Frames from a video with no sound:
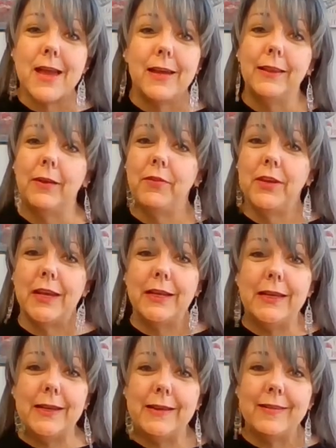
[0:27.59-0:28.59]
I love the
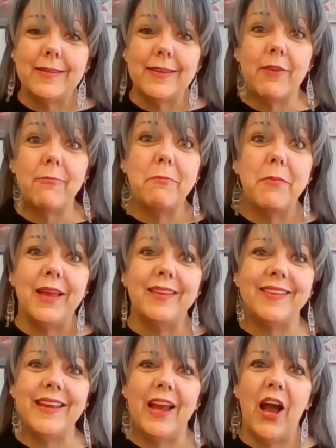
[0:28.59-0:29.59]
99 stuff,
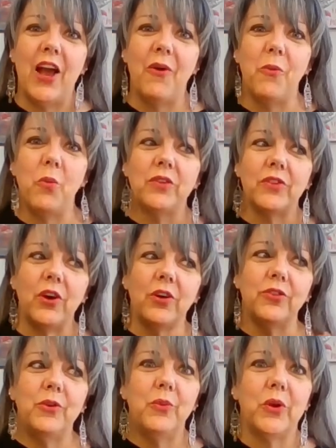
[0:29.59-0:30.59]
but see, I was
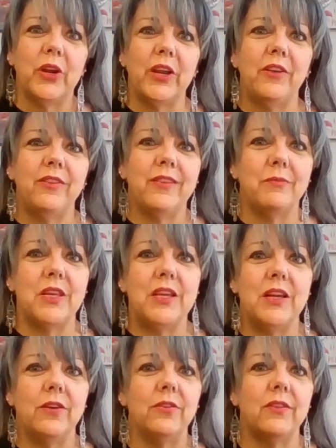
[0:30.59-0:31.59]
also working on
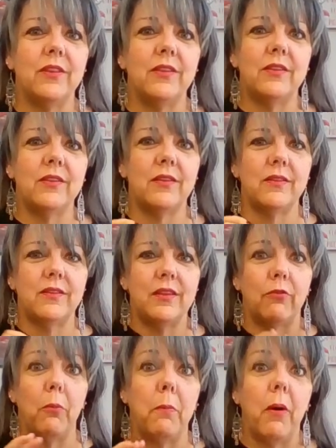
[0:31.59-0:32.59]
something else that's
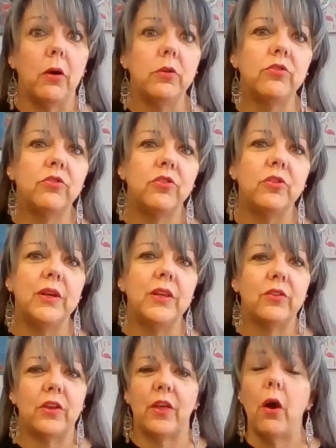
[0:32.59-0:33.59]
several parts to
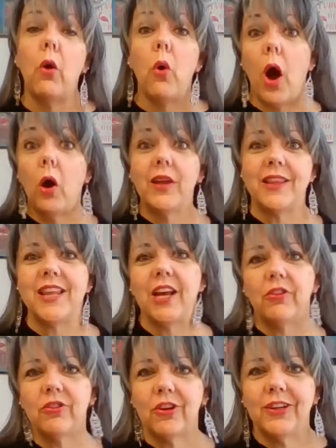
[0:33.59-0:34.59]
it, so I thought, oh, I'll get
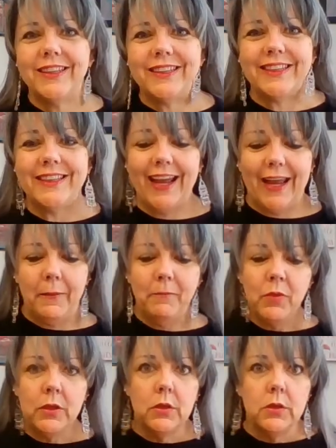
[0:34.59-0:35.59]
that started today.